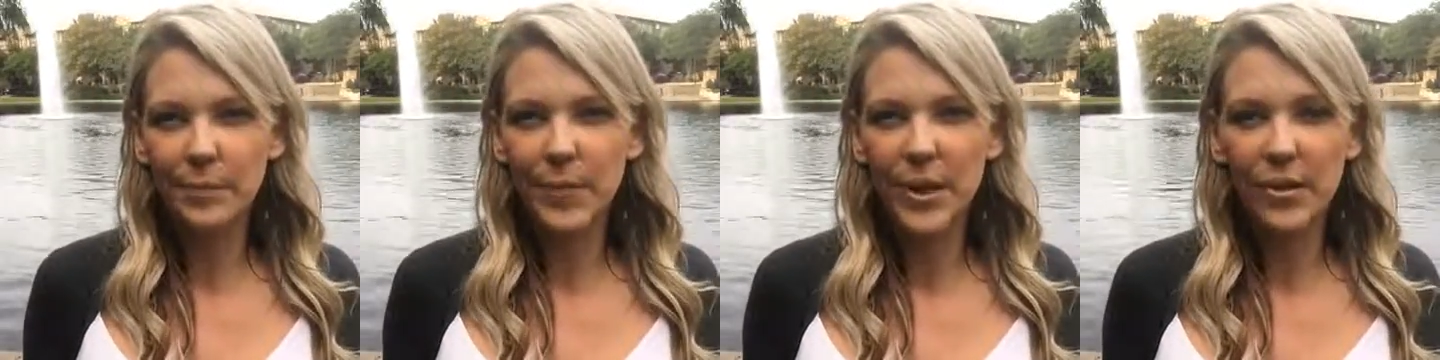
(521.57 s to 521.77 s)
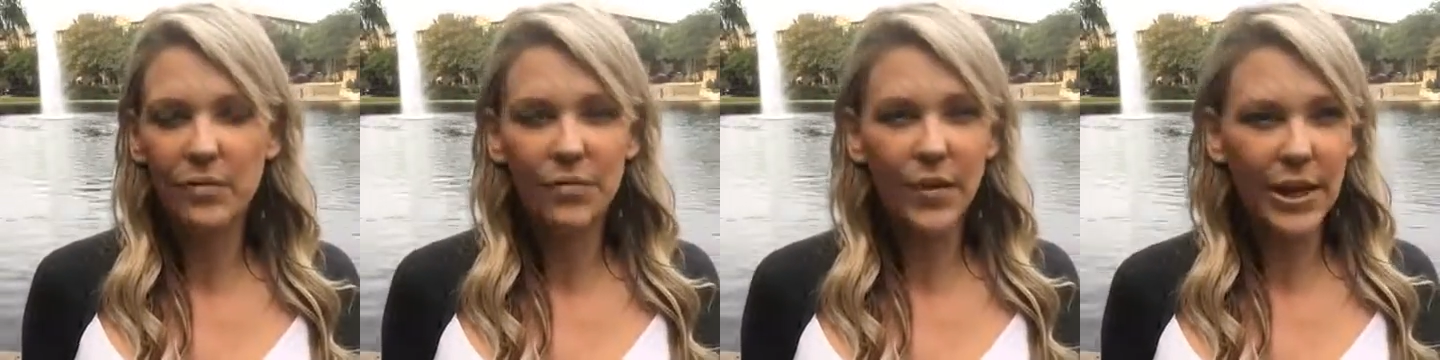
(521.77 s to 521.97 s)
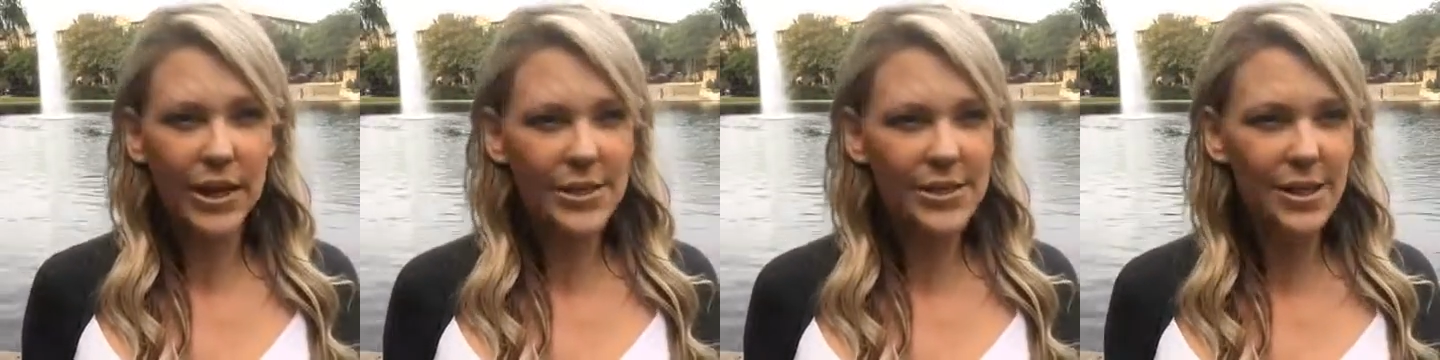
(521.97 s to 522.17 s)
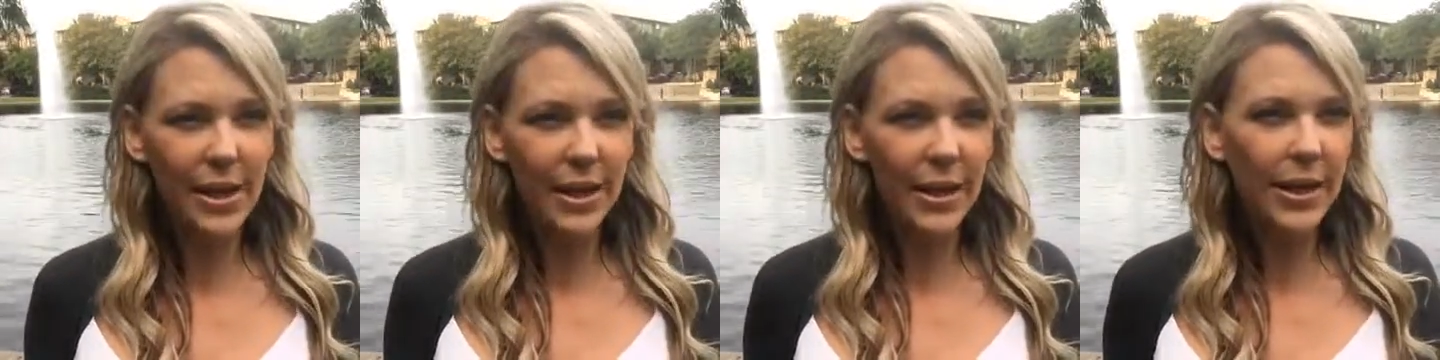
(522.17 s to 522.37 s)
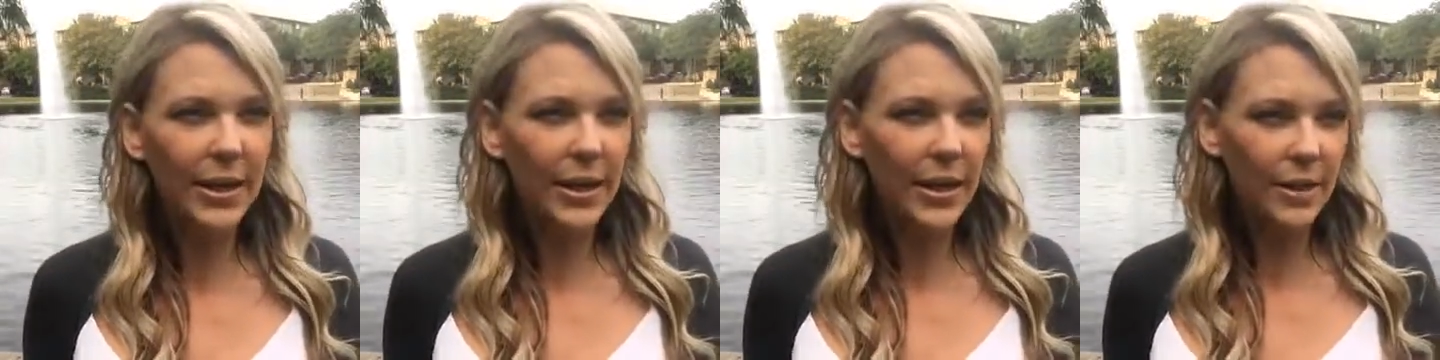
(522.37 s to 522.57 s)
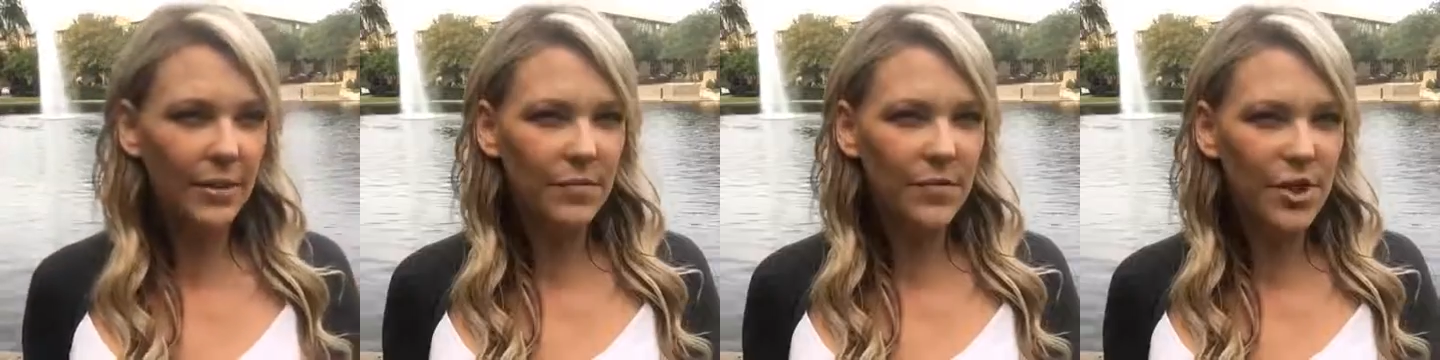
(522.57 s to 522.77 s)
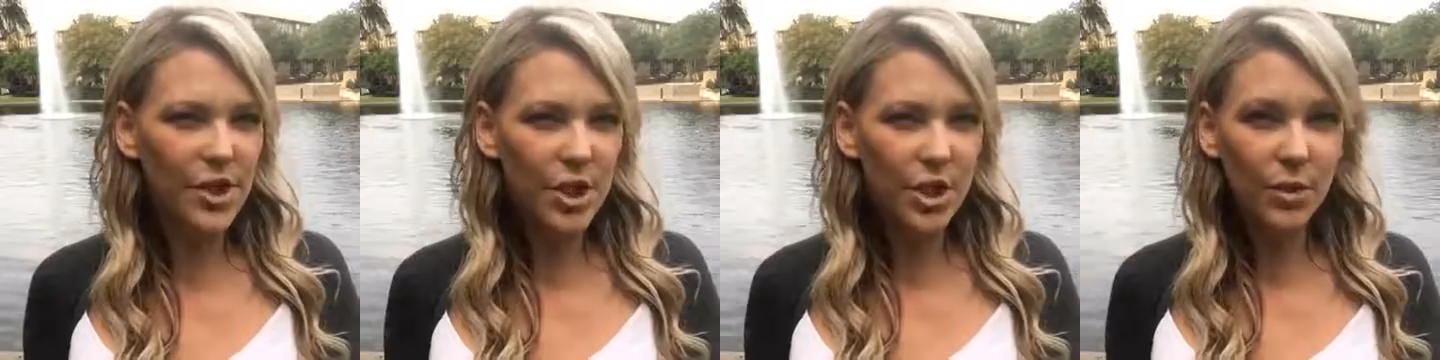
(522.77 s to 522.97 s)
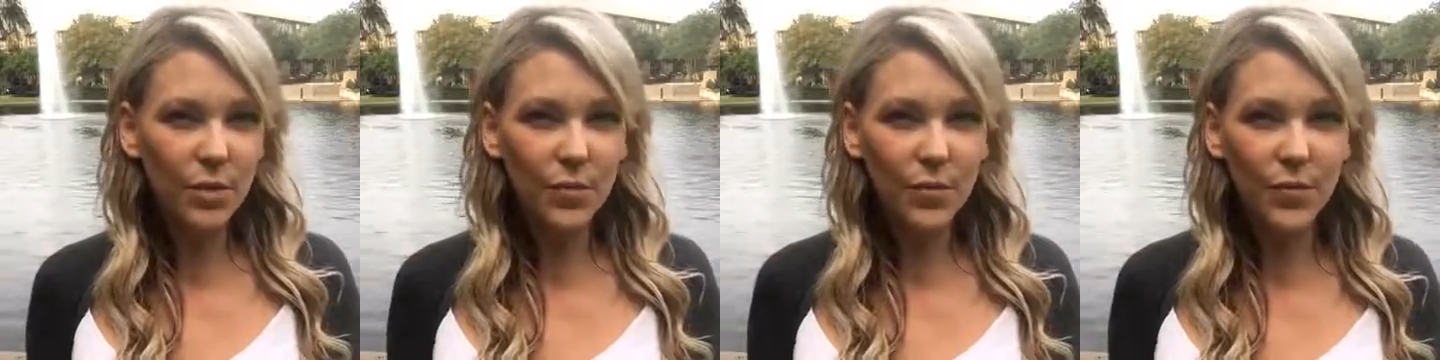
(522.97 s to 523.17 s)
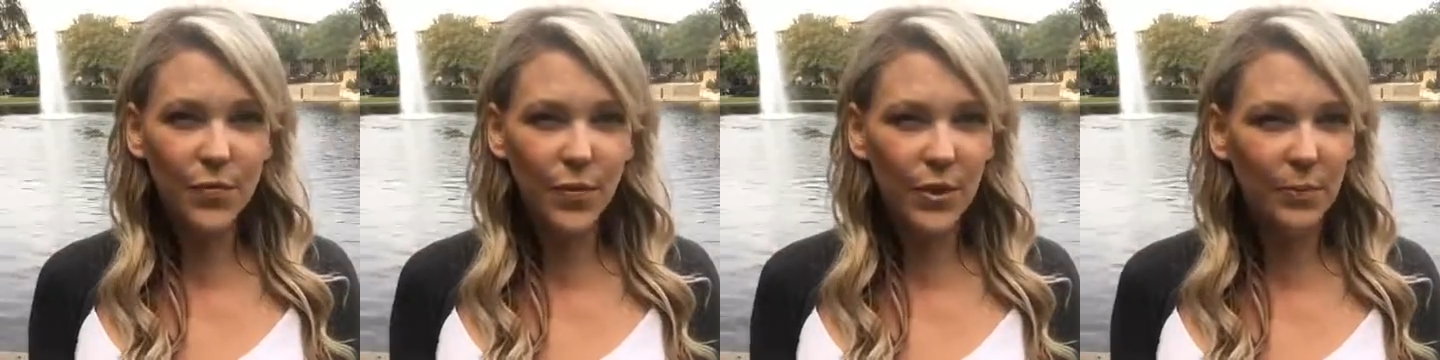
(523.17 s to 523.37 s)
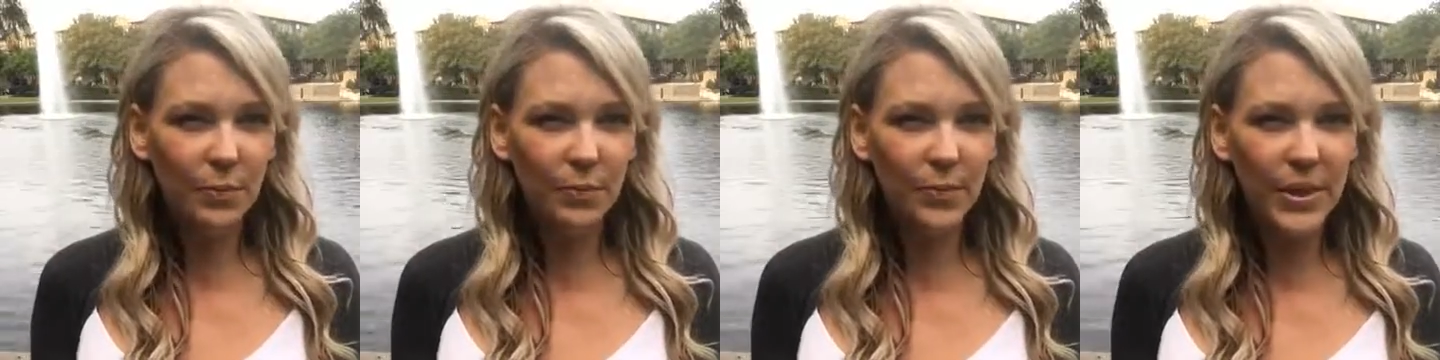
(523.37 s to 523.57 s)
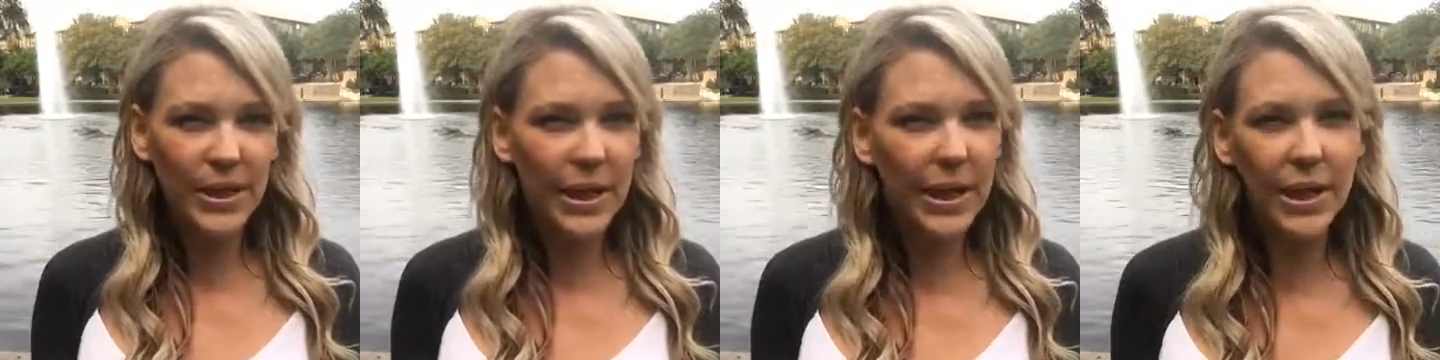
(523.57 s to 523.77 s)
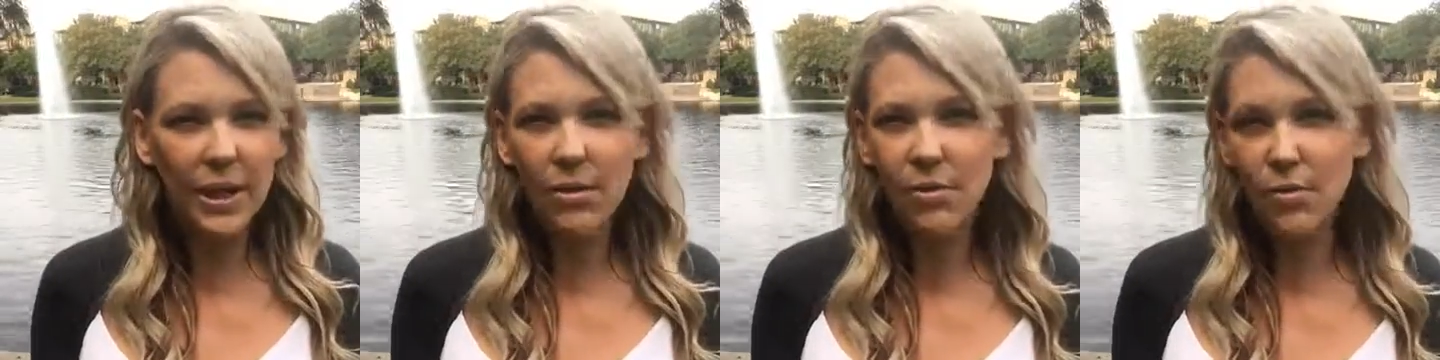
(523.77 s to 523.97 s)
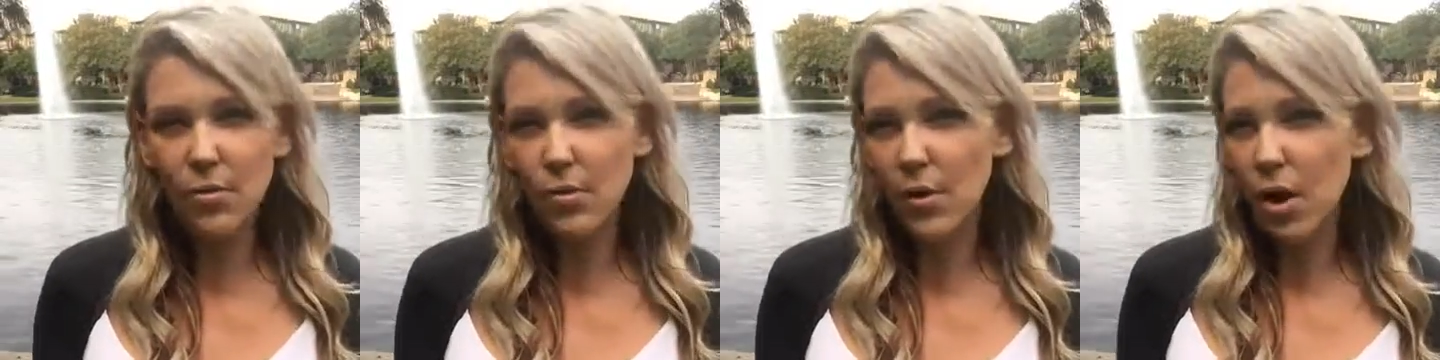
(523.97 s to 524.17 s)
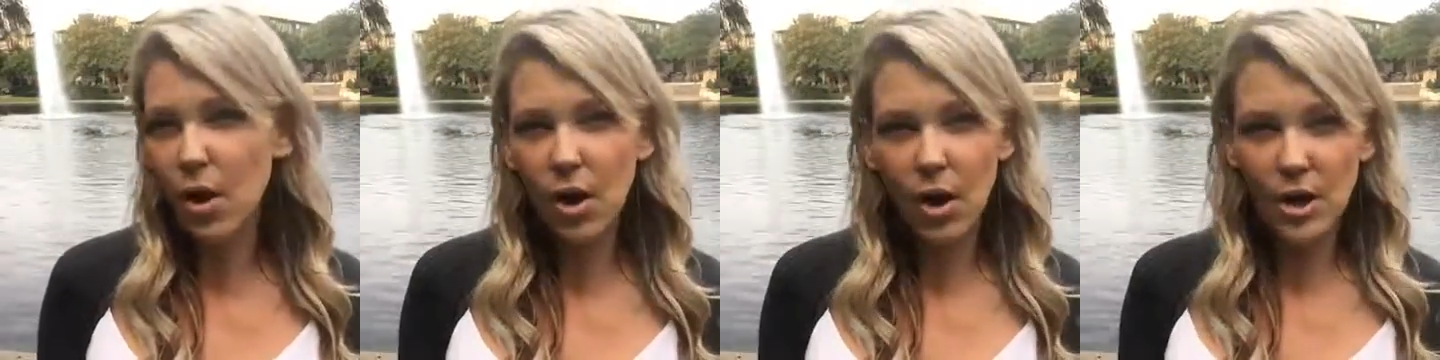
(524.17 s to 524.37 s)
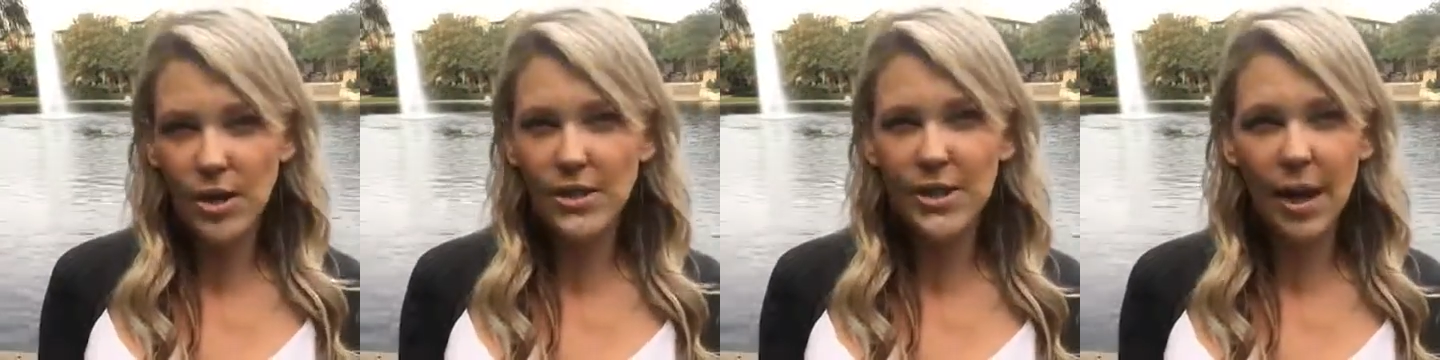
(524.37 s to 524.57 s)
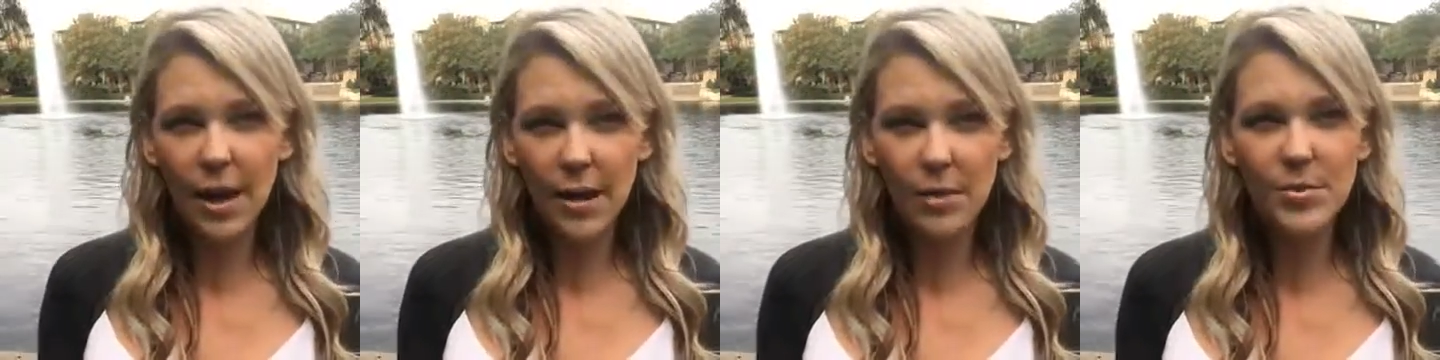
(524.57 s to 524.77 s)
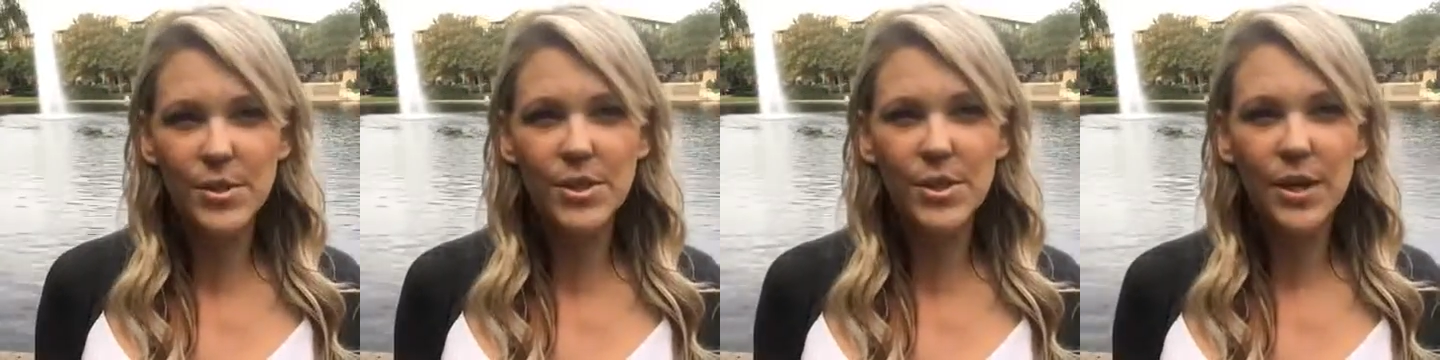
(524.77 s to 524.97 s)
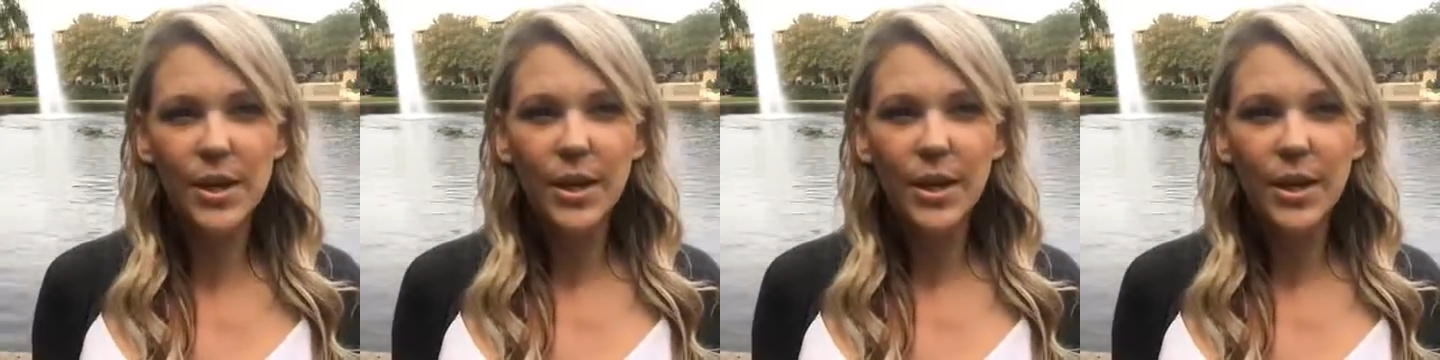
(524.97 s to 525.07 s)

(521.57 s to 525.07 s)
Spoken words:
advice I could give to you for getting through the hard times.